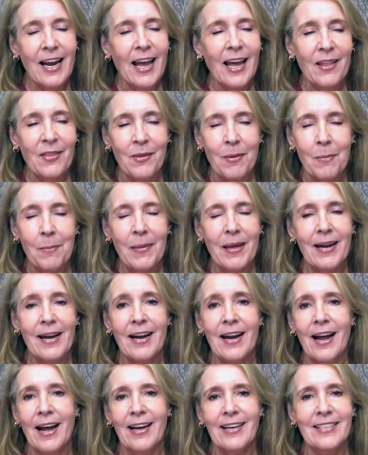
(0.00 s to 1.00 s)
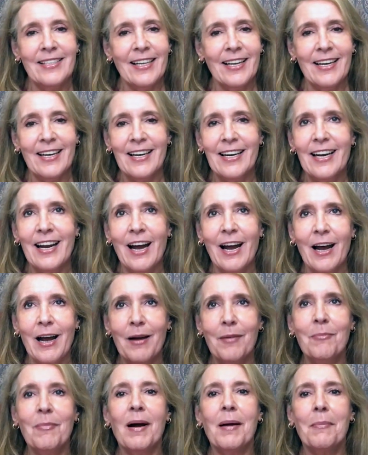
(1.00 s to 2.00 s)
And the minute I did it,
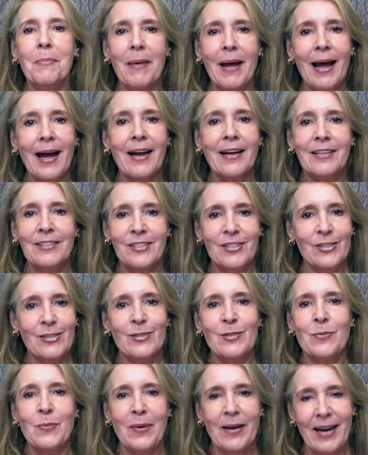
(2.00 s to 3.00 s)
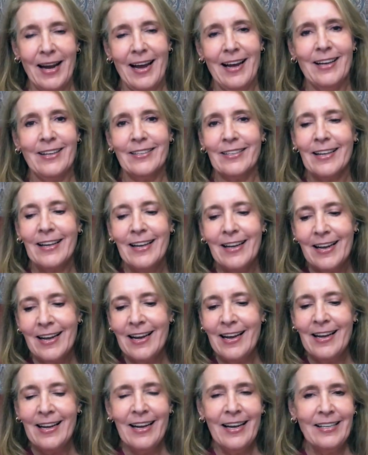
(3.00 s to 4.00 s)
my back just went out.
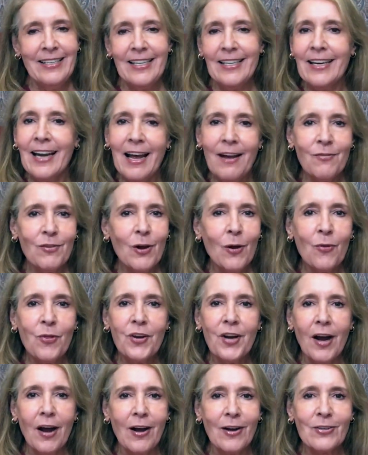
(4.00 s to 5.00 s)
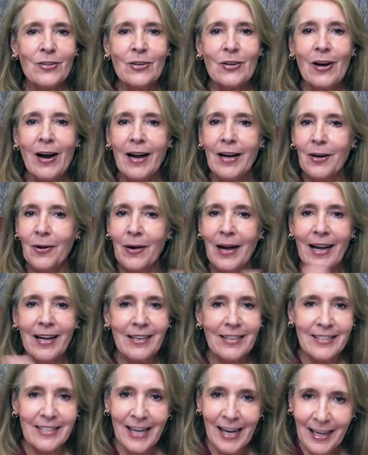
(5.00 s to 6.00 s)
Didn't have to go to the doctor. I know how
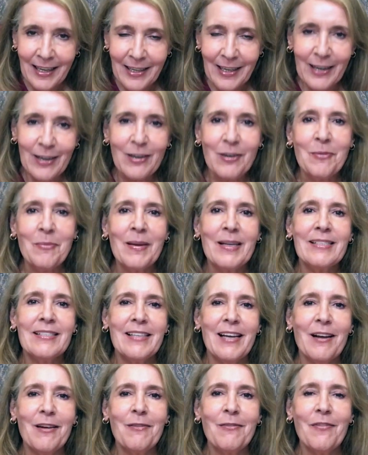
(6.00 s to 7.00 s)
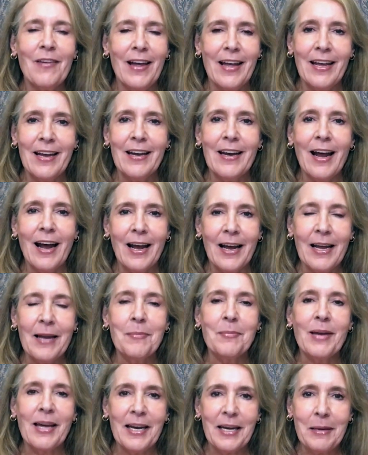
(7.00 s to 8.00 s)
to take care of myself, and I
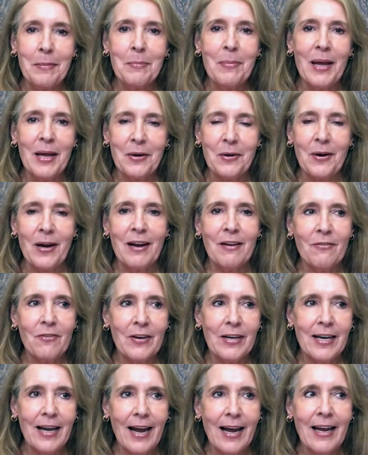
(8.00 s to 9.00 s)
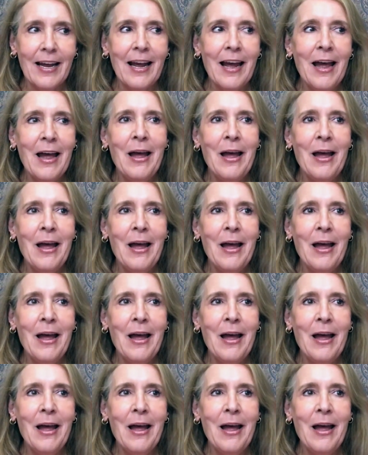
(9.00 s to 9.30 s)
am getting better every day.